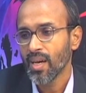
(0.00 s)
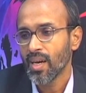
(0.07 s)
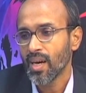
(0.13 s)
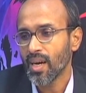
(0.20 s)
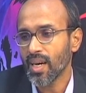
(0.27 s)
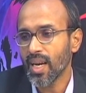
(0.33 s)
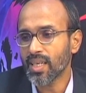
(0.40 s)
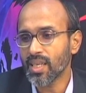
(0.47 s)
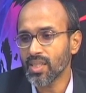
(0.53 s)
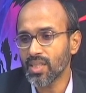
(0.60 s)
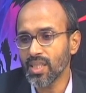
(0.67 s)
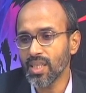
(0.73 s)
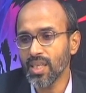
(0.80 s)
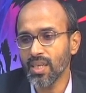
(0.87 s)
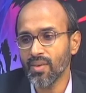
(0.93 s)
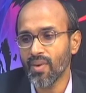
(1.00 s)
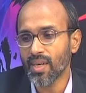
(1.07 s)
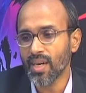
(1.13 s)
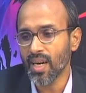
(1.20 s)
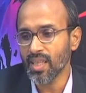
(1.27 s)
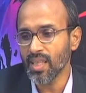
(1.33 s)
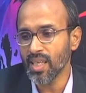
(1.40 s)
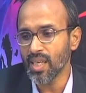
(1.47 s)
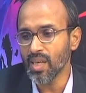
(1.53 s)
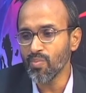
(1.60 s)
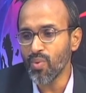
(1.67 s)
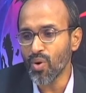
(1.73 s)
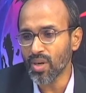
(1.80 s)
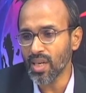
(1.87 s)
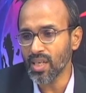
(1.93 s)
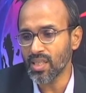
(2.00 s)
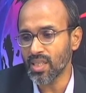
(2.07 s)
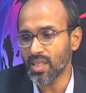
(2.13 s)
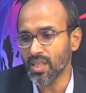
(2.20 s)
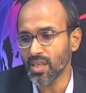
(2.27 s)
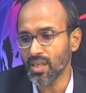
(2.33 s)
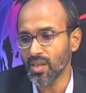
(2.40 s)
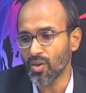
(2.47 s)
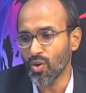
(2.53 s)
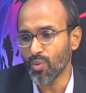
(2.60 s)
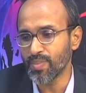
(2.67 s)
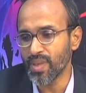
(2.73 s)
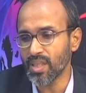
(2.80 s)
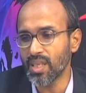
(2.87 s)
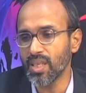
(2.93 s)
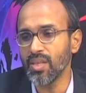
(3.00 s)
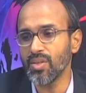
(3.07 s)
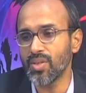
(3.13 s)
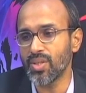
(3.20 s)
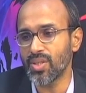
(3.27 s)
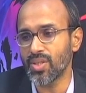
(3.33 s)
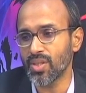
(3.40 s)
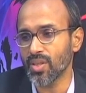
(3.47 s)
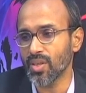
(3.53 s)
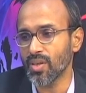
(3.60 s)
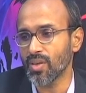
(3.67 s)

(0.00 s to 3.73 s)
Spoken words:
let us see what are the important objectives